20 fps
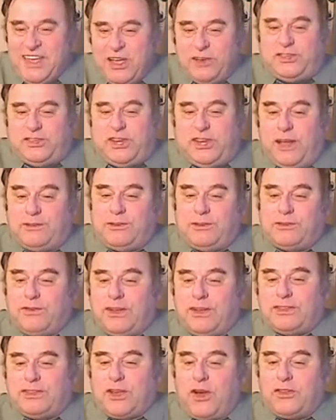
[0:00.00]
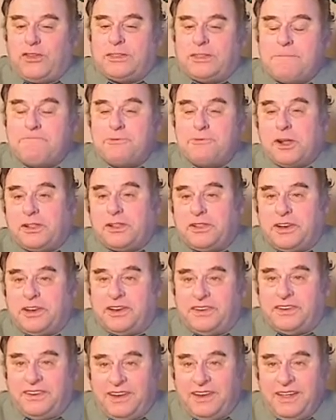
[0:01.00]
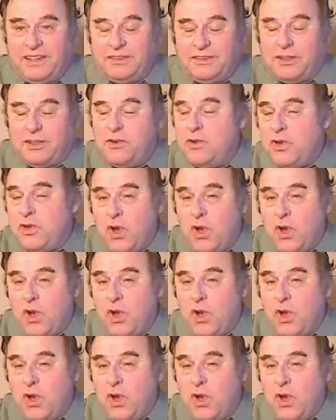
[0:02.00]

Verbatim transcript: Jesus returned to Brooklyn, to New